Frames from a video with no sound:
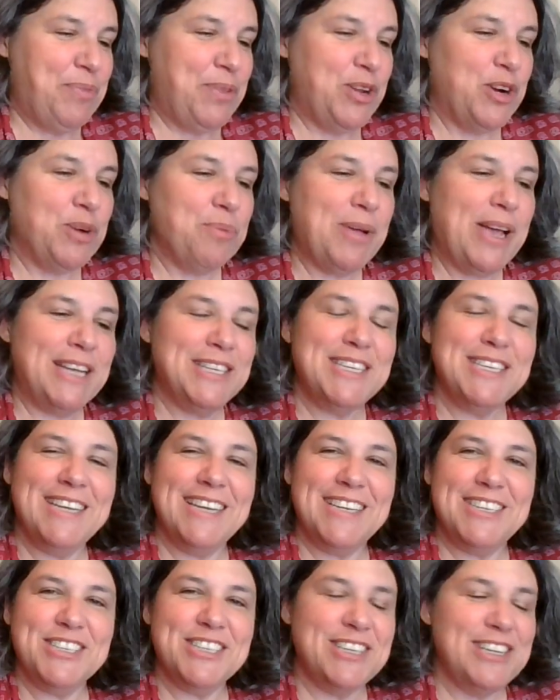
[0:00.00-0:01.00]
Her
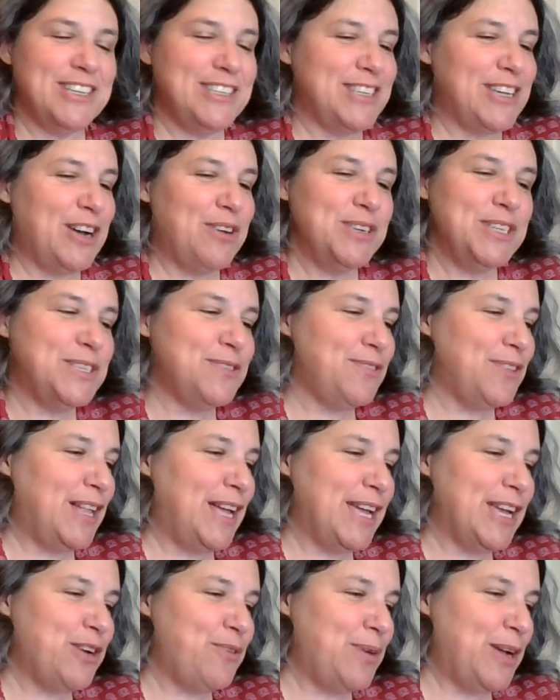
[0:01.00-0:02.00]
imagination is always
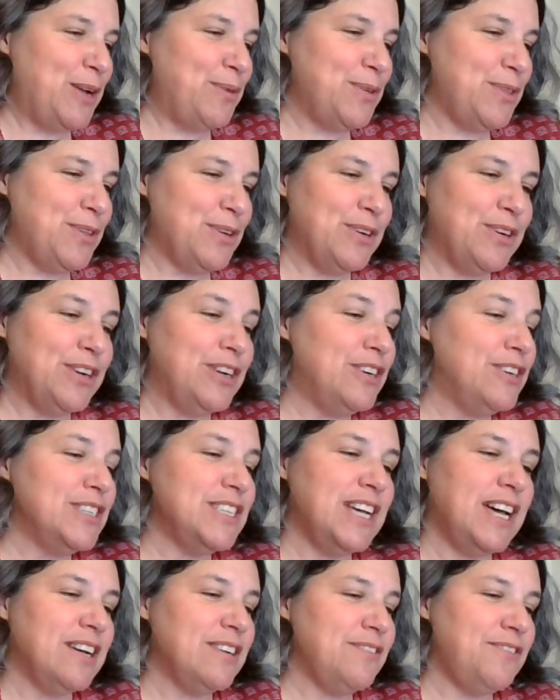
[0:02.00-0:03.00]
flying away with her, and her
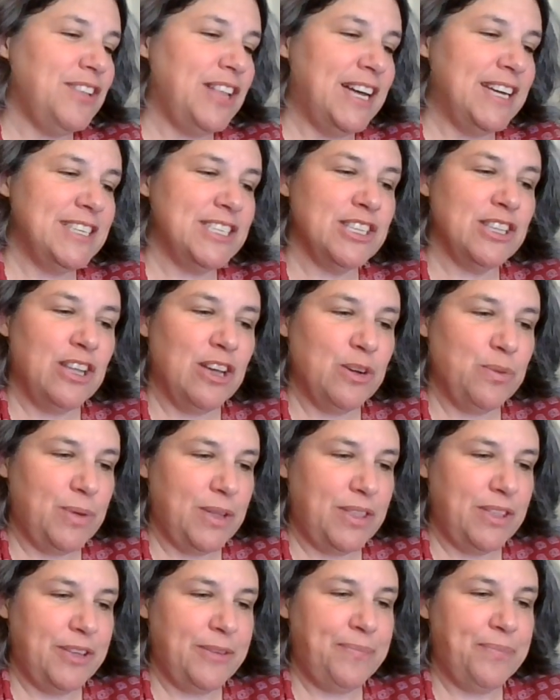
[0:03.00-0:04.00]
tongue flies along
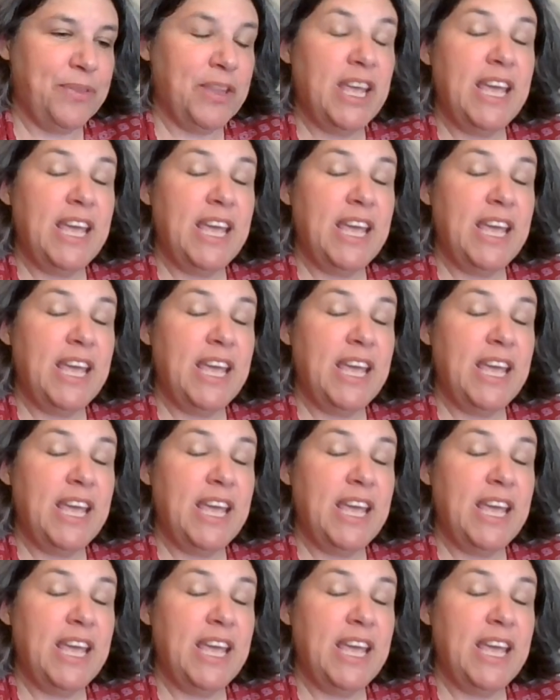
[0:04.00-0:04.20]
with it.